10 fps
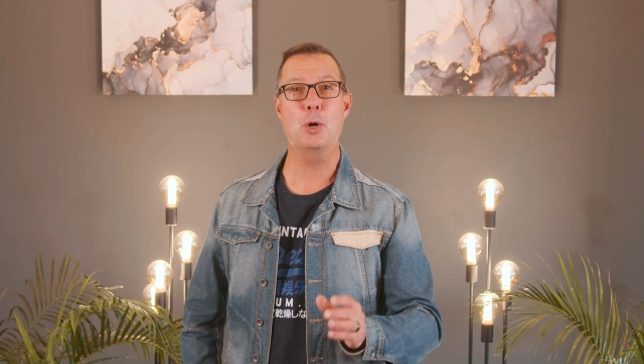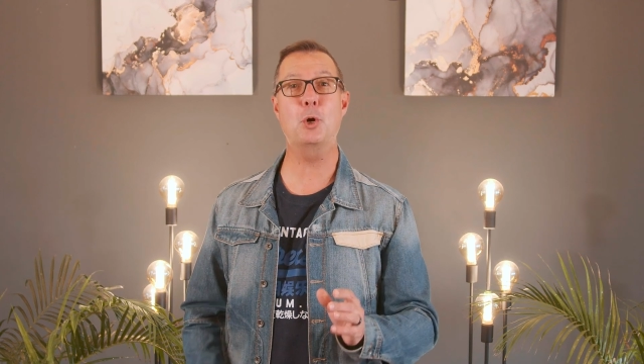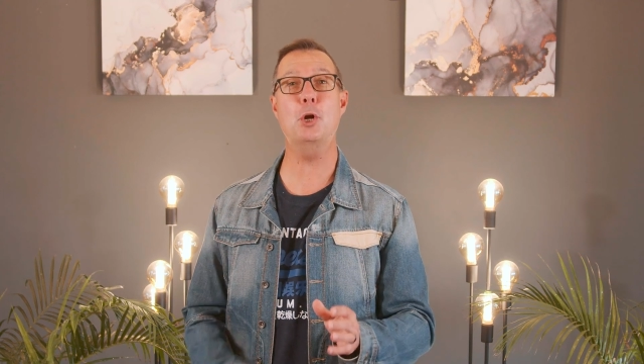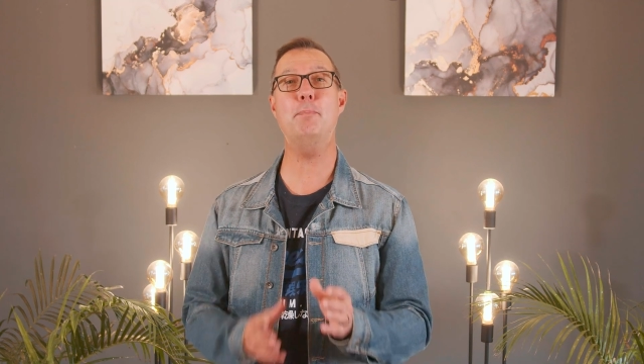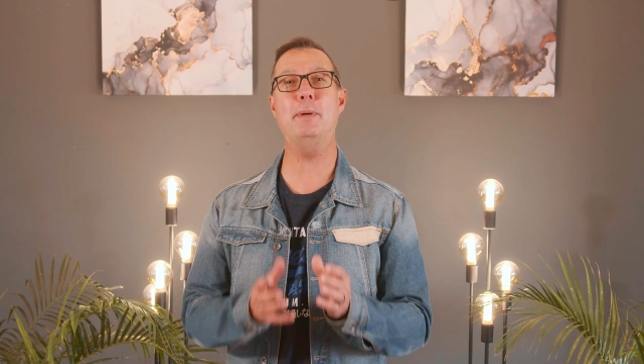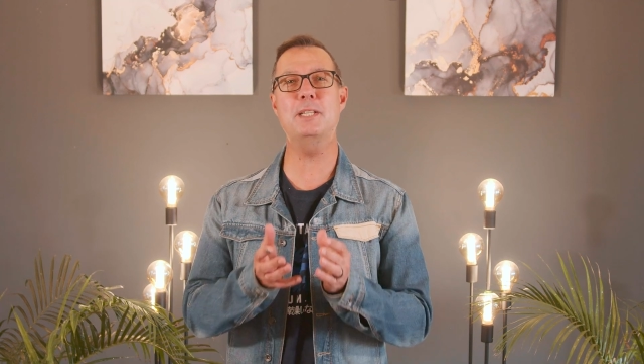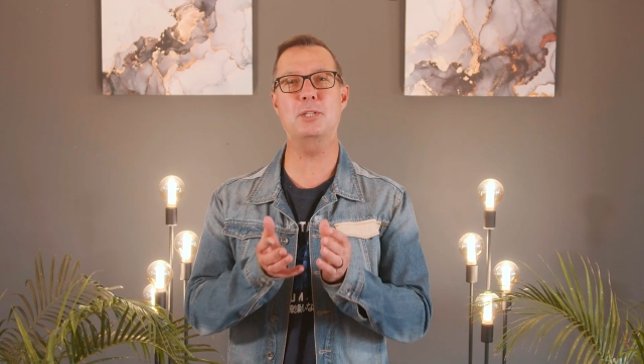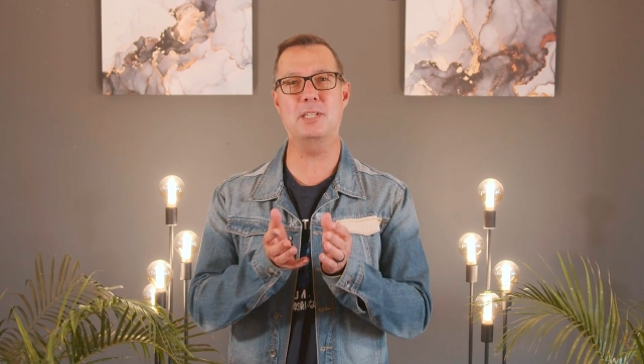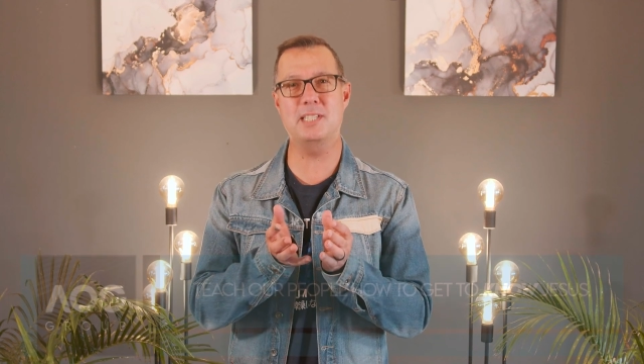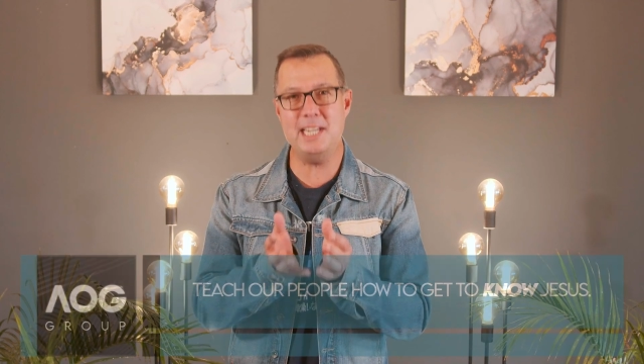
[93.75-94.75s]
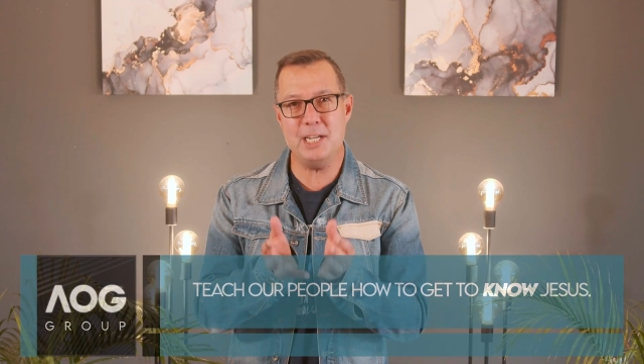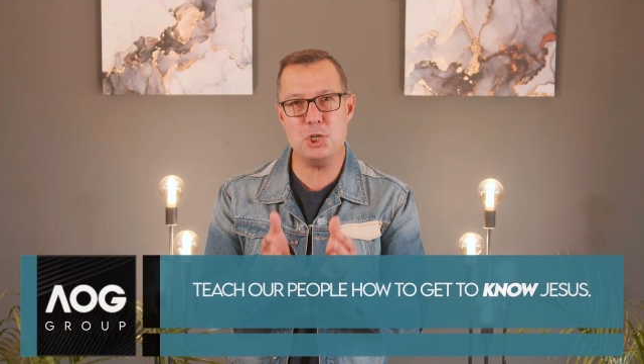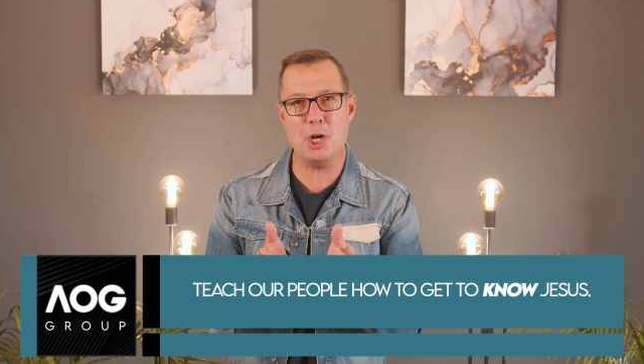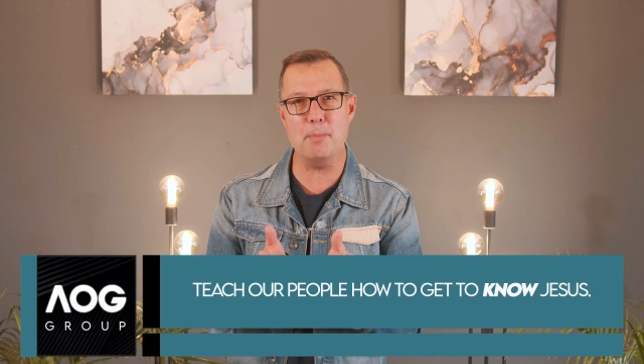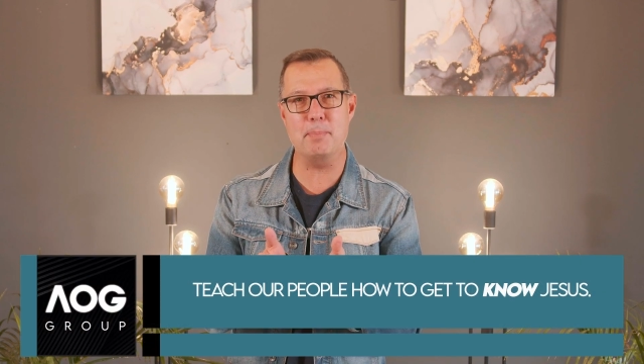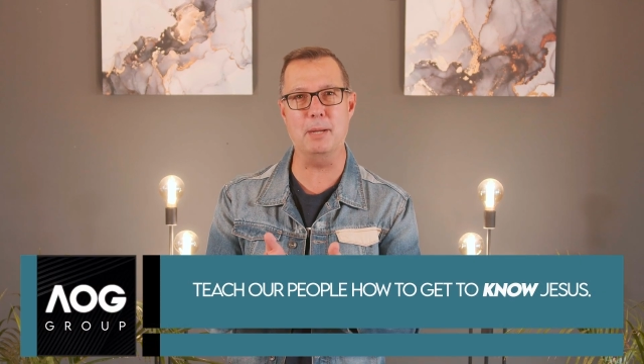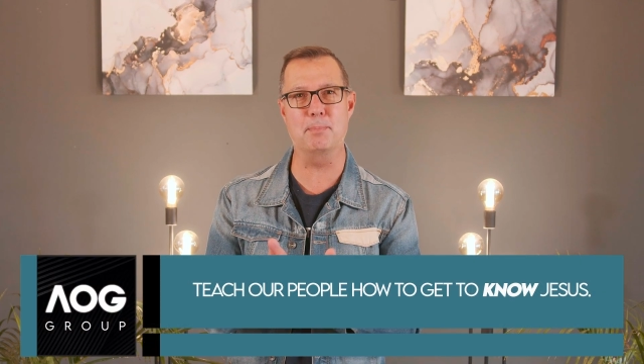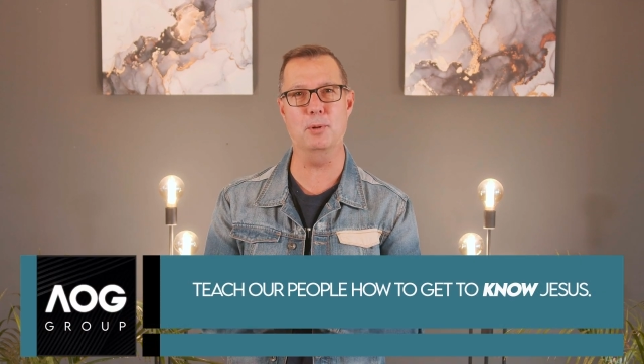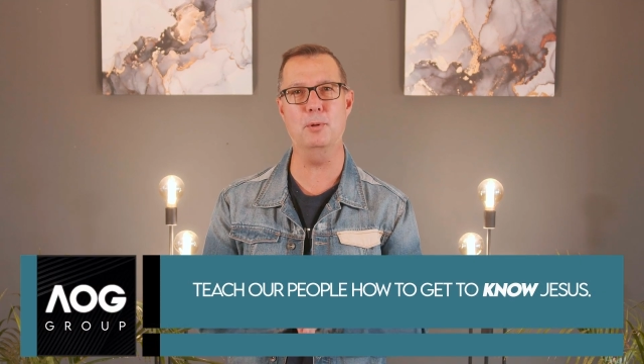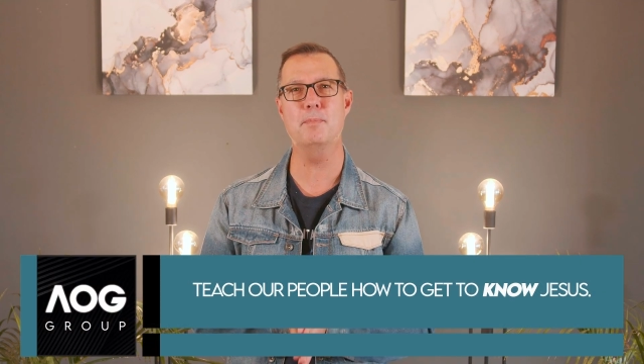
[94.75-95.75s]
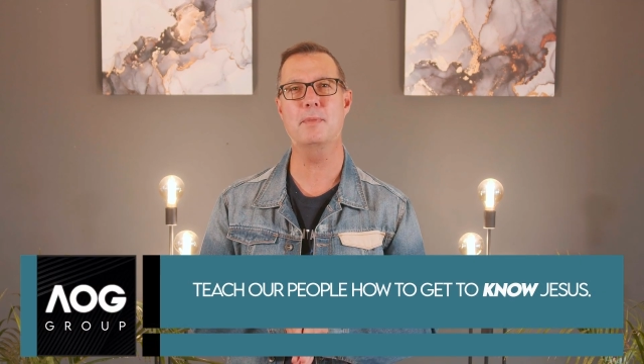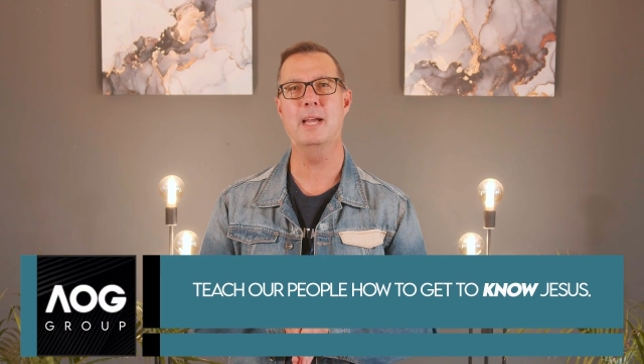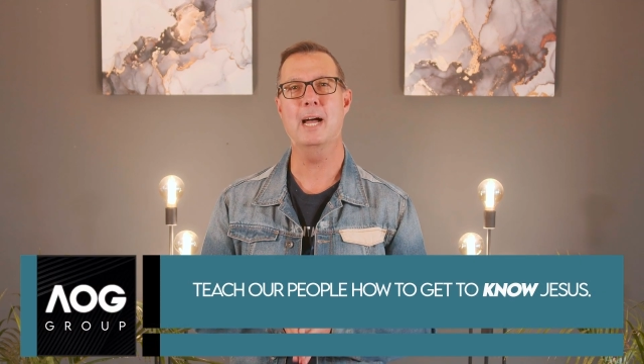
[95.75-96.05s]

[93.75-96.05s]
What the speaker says: could be to teach our people